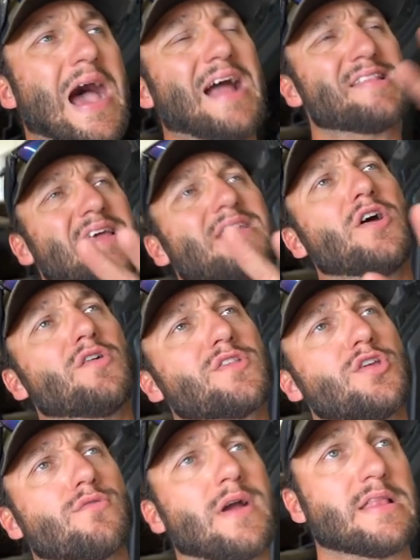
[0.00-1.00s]
I'd say those
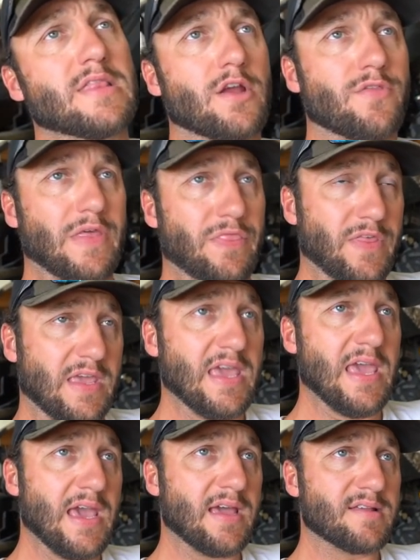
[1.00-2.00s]
two right there, that the
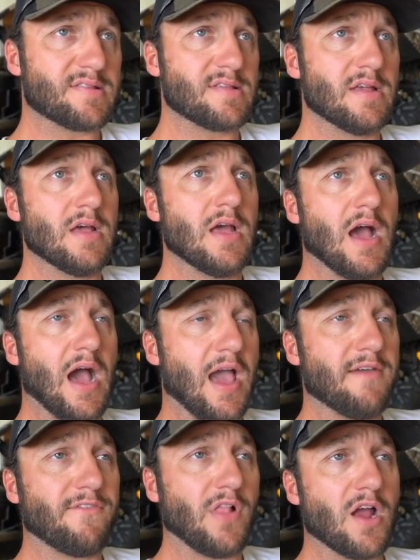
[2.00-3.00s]
Kicks
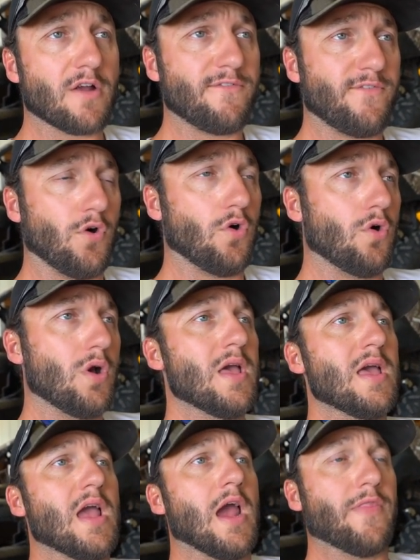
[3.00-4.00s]
High Flyer Full
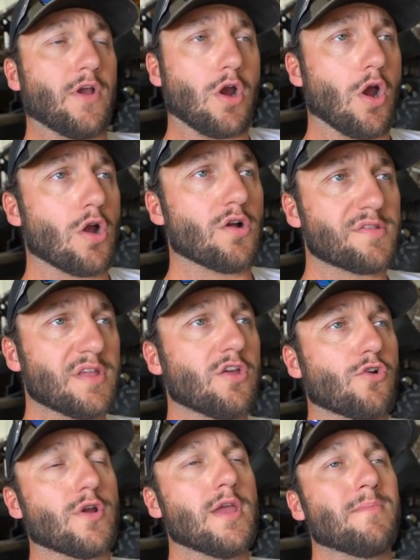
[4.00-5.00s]
and the Carlson
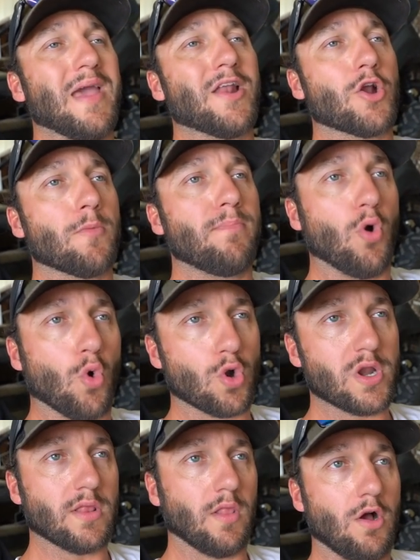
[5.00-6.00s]
Cremator
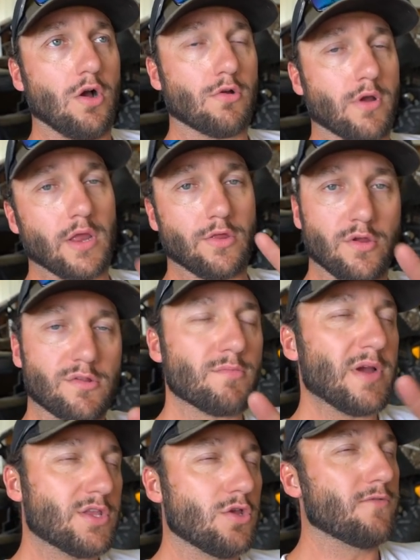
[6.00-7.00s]
ported long range. Those are
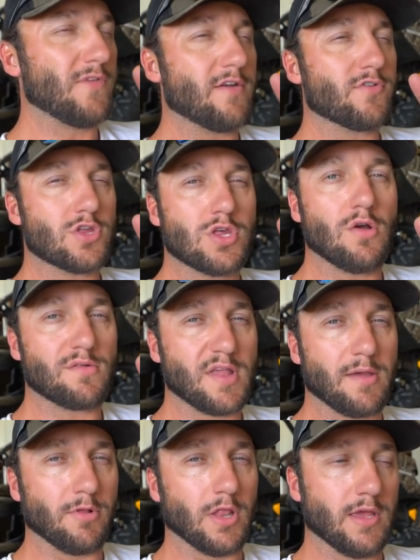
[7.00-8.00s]
my two favorite chokes,
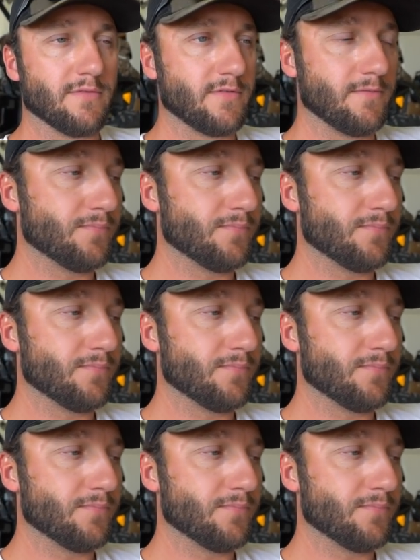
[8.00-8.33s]
I believe.